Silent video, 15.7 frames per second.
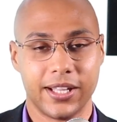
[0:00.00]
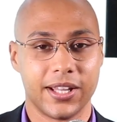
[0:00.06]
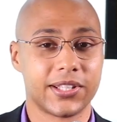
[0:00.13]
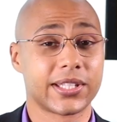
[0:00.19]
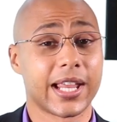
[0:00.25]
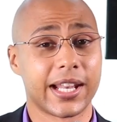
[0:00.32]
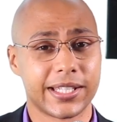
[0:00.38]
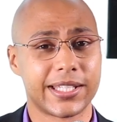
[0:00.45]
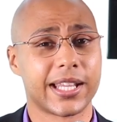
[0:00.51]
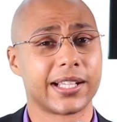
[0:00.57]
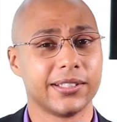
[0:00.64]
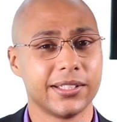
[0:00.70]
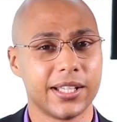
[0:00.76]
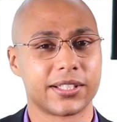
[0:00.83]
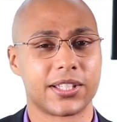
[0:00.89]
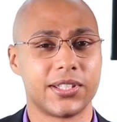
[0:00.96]
Let's kind of take a
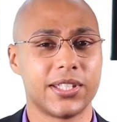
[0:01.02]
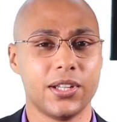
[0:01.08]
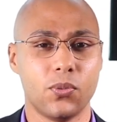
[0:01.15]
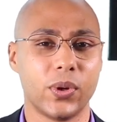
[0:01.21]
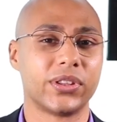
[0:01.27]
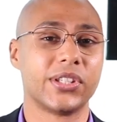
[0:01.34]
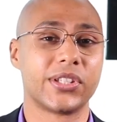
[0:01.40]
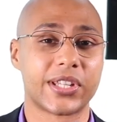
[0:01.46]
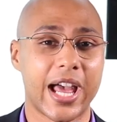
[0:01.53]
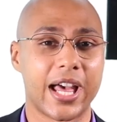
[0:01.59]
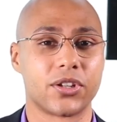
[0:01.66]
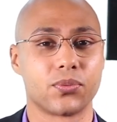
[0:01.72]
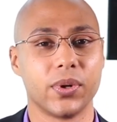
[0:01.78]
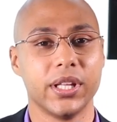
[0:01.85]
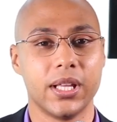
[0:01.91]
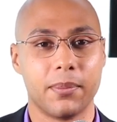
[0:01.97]
look to see what this
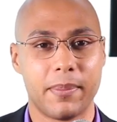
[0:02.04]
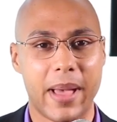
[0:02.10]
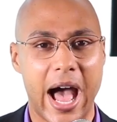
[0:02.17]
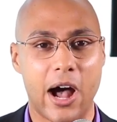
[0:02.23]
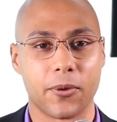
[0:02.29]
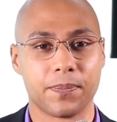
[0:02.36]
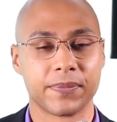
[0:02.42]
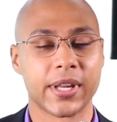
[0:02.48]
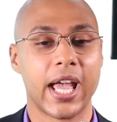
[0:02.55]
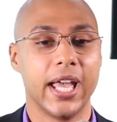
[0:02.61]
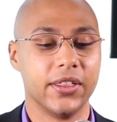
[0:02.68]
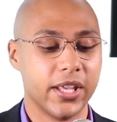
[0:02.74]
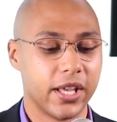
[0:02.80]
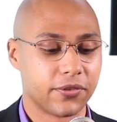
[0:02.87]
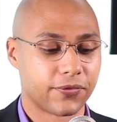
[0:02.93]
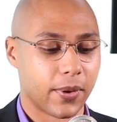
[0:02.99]
guy's really about.
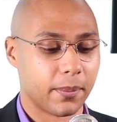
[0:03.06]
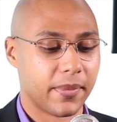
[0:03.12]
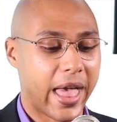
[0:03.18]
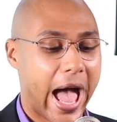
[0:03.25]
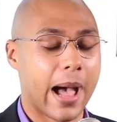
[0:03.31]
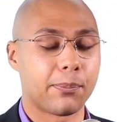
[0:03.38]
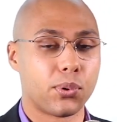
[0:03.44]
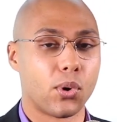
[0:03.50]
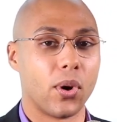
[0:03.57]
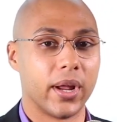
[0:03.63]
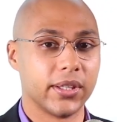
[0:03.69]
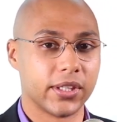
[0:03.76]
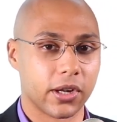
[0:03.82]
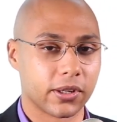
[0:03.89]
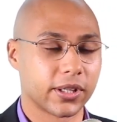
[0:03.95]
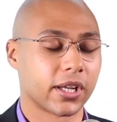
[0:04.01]
And then from that
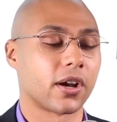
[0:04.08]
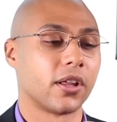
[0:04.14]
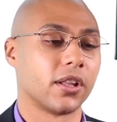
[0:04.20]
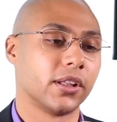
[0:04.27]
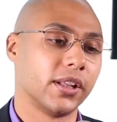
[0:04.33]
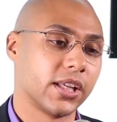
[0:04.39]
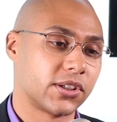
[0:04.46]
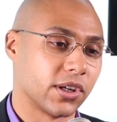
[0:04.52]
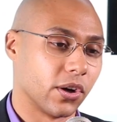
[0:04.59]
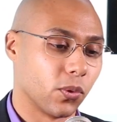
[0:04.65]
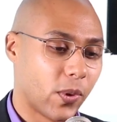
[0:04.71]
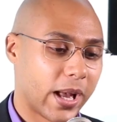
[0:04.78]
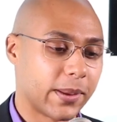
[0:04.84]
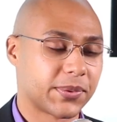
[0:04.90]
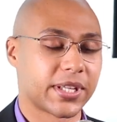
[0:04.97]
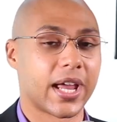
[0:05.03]
point, they'll click on the link to your
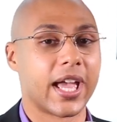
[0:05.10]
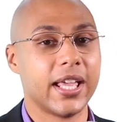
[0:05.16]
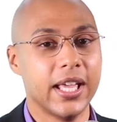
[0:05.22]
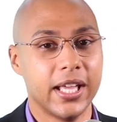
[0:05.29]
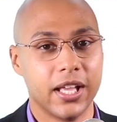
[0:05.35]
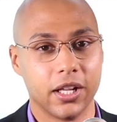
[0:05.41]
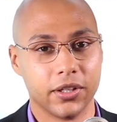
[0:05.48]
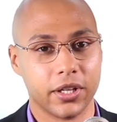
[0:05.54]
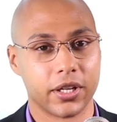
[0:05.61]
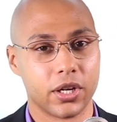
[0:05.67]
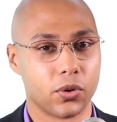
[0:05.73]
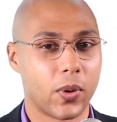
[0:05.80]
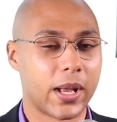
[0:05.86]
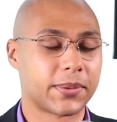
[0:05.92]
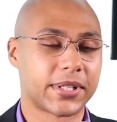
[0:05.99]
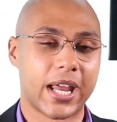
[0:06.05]
website. They'll look at your
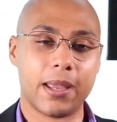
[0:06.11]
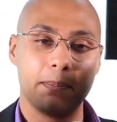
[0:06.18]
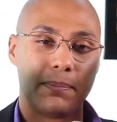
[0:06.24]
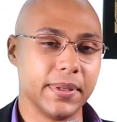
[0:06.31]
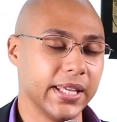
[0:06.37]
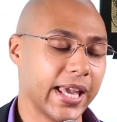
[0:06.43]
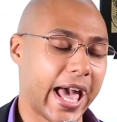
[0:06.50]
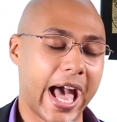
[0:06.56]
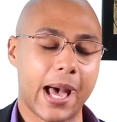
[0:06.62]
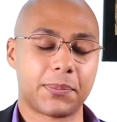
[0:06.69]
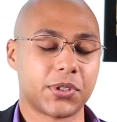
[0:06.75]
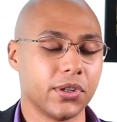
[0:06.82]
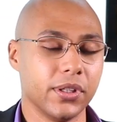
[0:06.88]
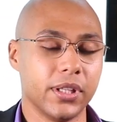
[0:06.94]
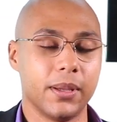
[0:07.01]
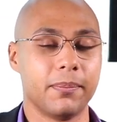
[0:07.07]
website, be
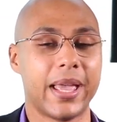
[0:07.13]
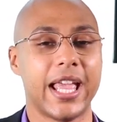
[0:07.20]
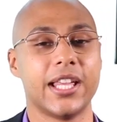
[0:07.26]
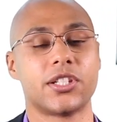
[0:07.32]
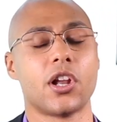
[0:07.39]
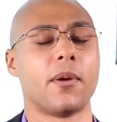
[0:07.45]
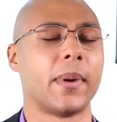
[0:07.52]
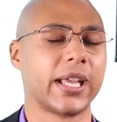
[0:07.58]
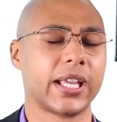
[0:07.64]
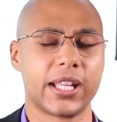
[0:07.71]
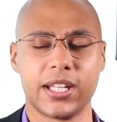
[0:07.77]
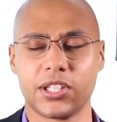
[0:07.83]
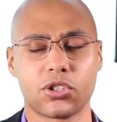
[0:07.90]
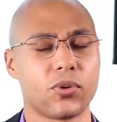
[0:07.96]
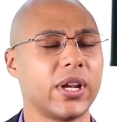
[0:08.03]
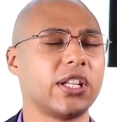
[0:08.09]
absolutely amazed. Oh my
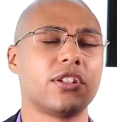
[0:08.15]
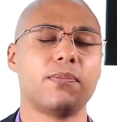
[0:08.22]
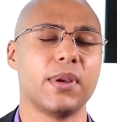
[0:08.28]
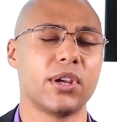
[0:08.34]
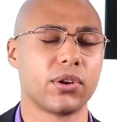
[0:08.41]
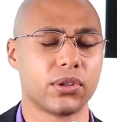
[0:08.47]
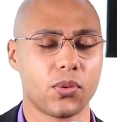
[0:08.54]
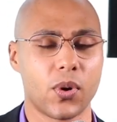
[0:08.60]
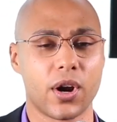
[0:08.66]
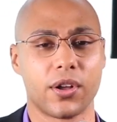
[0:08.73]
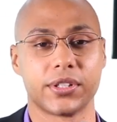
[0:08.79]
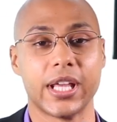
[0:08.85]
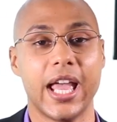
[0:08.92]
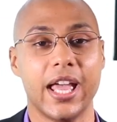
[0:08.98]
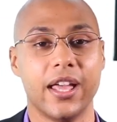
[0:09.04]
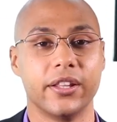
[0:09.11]
goodness, greatest speaker in the
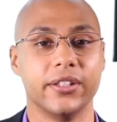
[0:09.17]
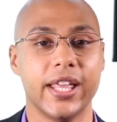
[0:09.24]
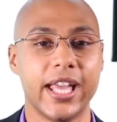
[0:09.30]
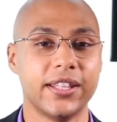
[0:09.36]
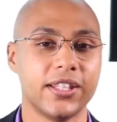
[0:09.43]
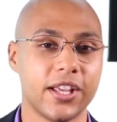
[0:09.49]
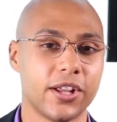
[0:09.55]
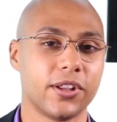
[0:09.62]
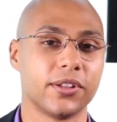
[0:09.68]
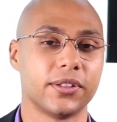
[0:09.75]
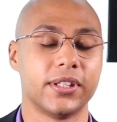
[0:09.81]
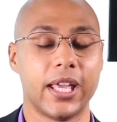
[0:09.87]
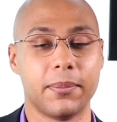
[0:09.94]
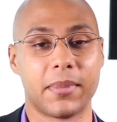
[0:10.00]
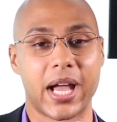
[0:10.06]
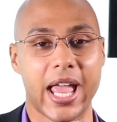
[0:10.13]
world. Then
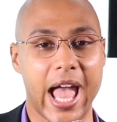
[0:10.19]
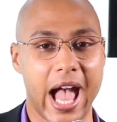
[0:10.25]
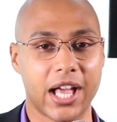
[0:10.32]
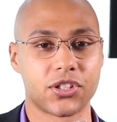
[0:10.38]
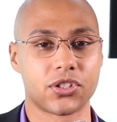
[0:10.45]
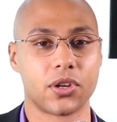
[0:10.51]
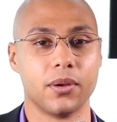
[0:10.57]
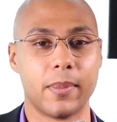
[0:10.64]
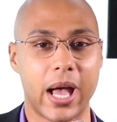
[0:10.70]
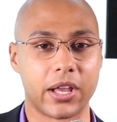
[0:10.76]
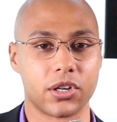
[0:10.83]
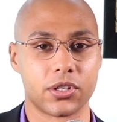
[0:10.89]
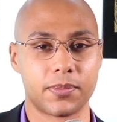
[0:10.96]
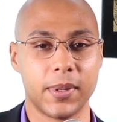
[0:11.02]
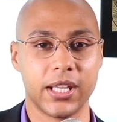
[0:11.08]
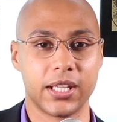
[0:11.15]
they might ask you about
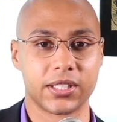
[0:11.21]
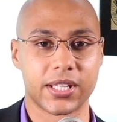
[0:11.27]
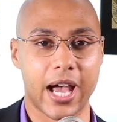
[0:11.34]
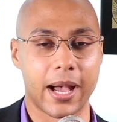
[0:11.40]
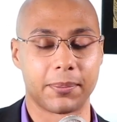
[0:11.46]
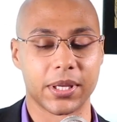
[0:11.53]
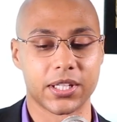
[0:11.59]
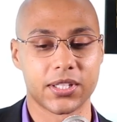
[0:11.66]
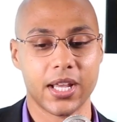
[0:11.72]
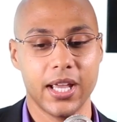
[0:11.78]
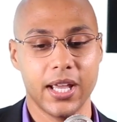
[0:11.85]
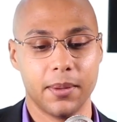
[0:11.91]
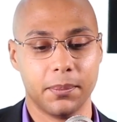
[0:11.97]
your speaking topics.